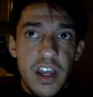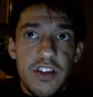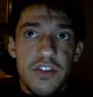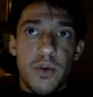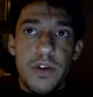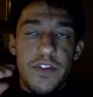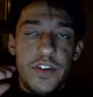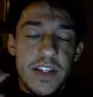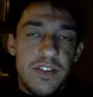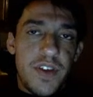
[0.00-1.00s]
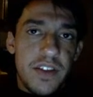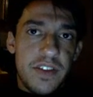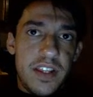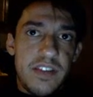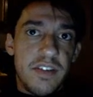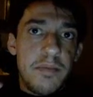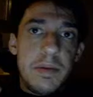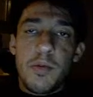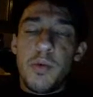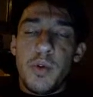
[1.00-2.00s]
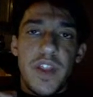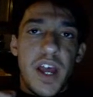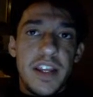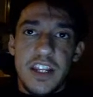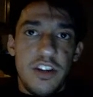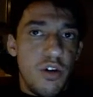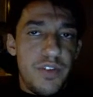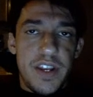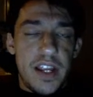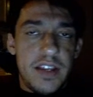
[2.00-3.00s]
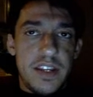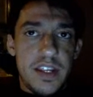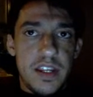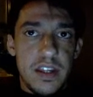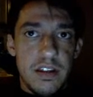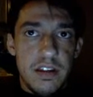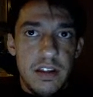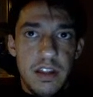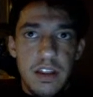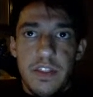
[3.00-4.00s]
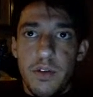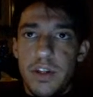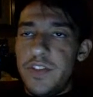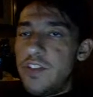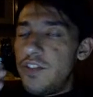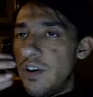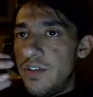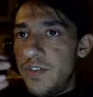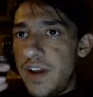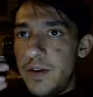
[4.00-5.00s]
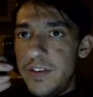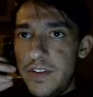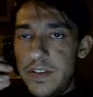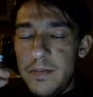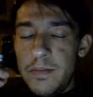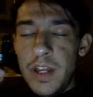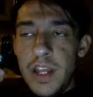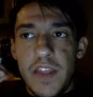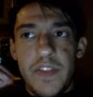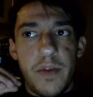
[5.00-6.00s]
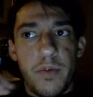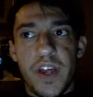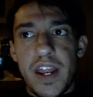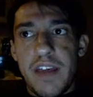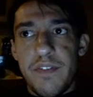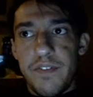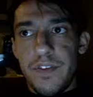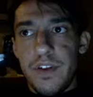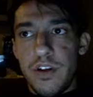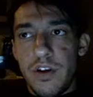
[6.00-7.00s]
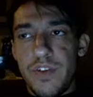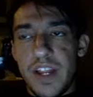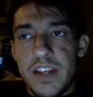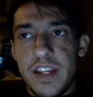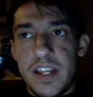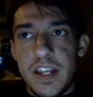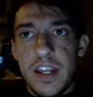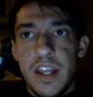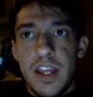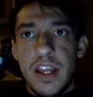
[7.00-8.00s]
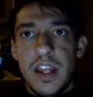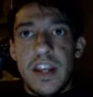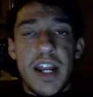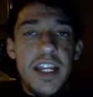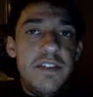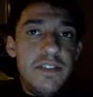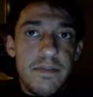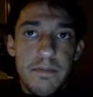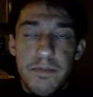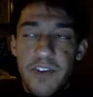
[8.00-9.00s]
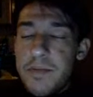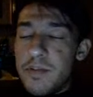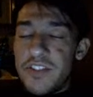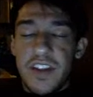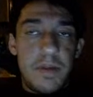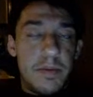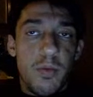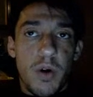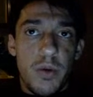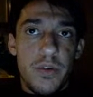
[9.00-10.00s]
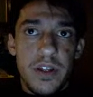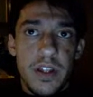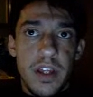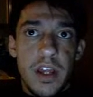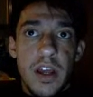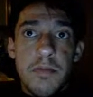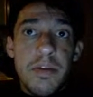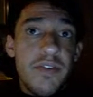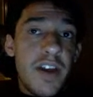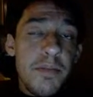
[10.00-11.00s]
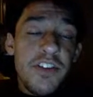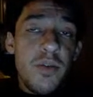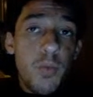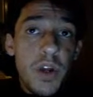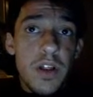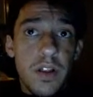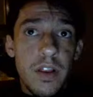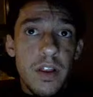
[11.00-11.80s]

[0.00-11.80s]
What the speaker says: So if you take this vaccine, some people will not get COVID 19. They'll get the SARS virus in them and they will not have COVID 19. 95% of people won't, but 5% will.